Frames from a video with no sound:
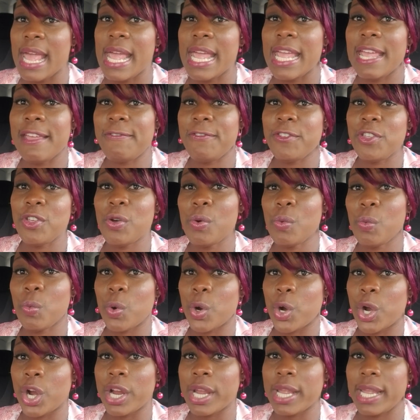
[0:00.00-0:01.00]
if you
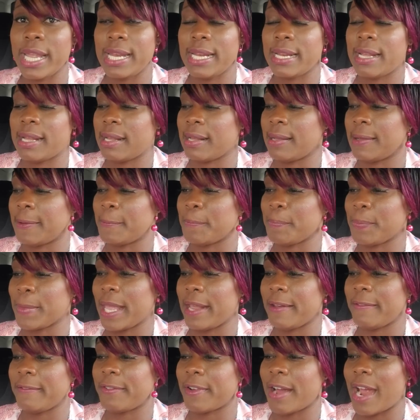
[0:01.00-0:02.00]
work in an
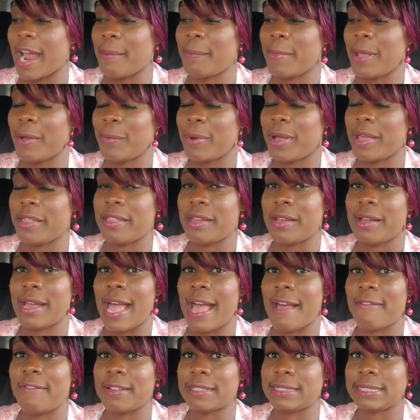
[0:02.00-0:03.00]
environment where they
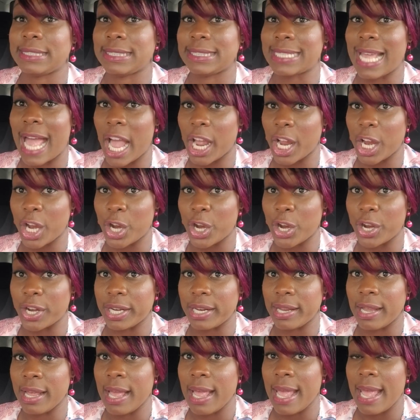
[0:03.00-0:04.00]
have a
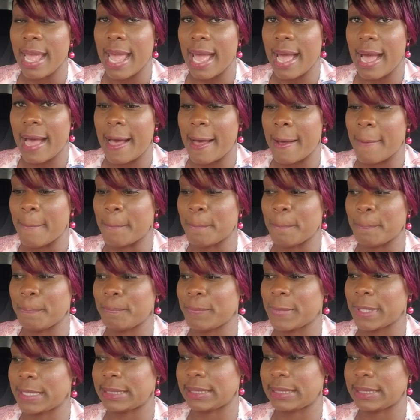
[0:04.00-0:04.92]
staggered um,